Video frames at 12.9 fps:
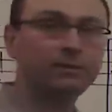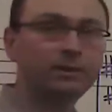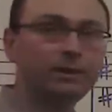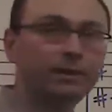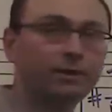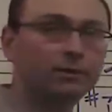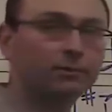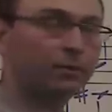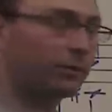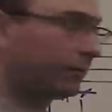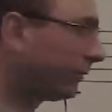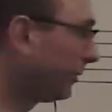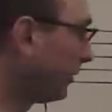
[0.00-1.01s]
the
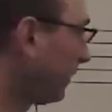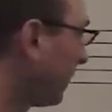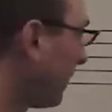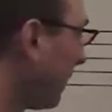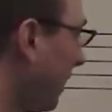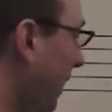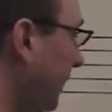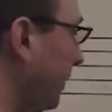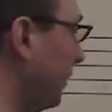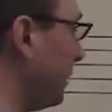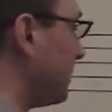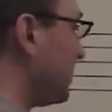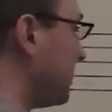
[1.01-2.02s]
intervals, I
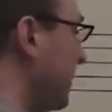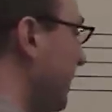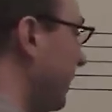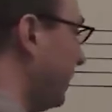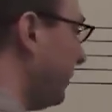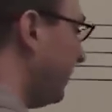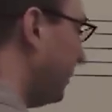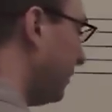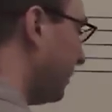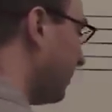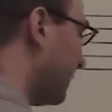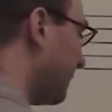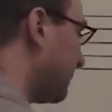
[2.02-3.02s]
notice that
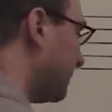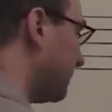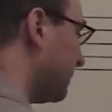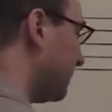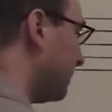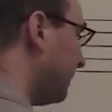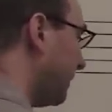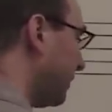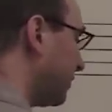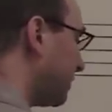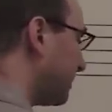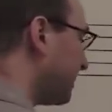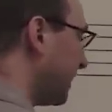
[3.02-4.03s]
this is a
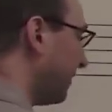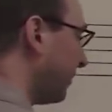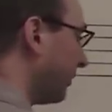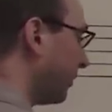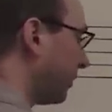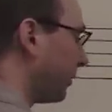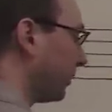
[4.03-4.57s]
diminished seventh,